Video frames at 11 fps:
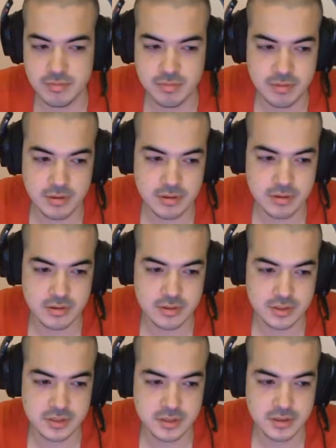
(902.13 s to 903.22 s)

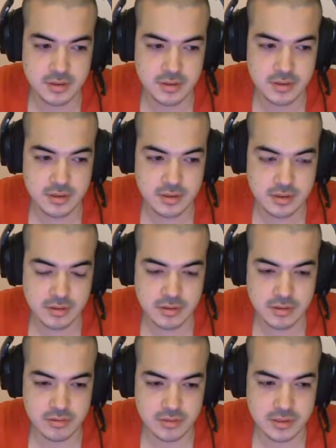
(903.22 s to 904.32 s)
because
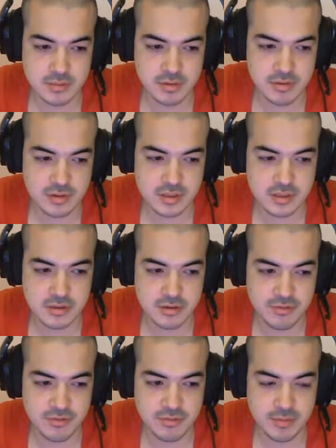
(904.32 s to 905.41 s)
some of this
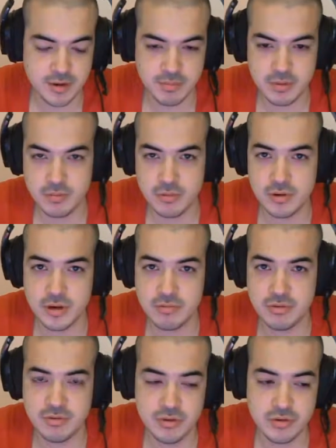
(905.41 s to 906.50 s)
stuff might be more like
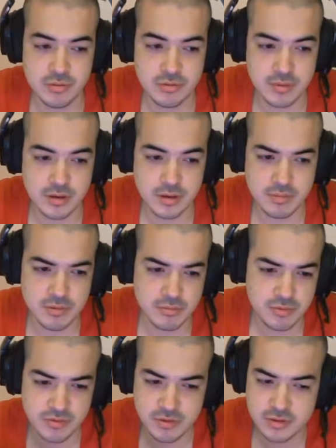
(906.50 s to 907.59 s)
review to me, but
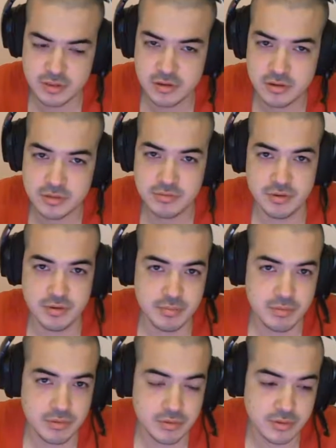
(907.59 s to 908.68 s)
reviewing is also very
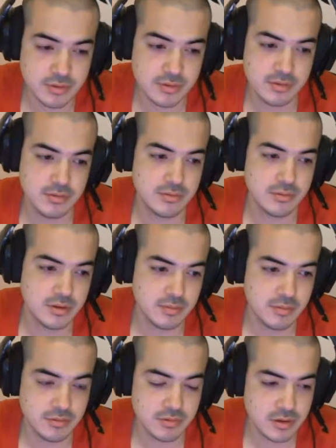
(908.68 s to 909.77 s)
important. Don't get
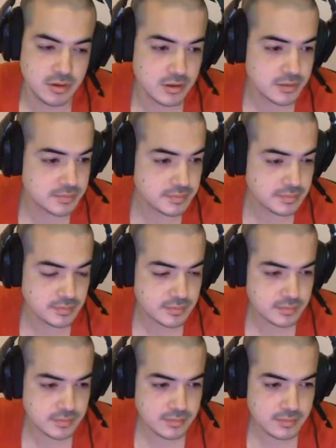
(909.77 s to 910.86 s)
me wrong.
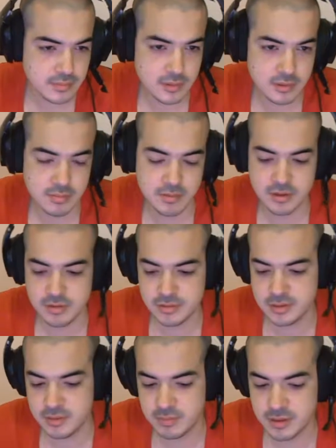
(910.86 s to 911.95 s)
But at the
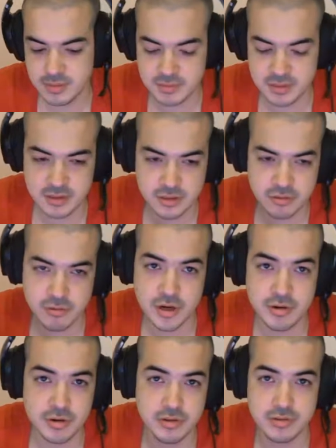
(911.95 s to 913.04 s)
same time, I'm still
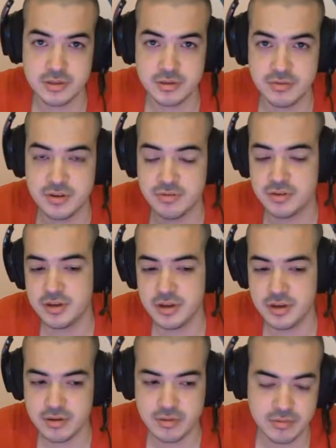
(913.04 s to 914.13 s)
acquiring new stuff every day.
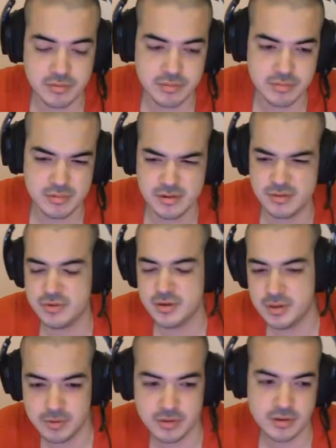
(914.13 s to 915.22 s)
Well, not every day,
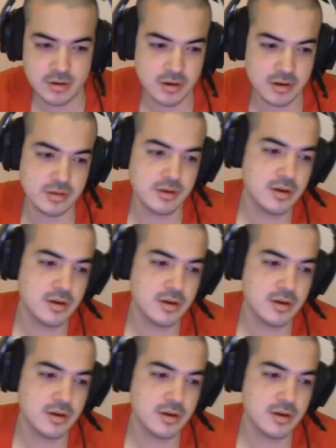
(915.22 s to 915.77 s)
but a lot,